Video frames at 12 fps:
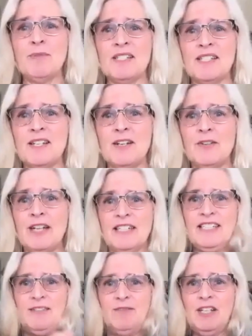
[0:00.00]
scary on
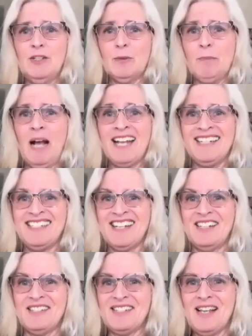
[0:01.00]
TV, your body
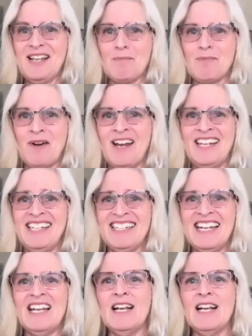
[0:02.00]
tightens up, right? Yeah.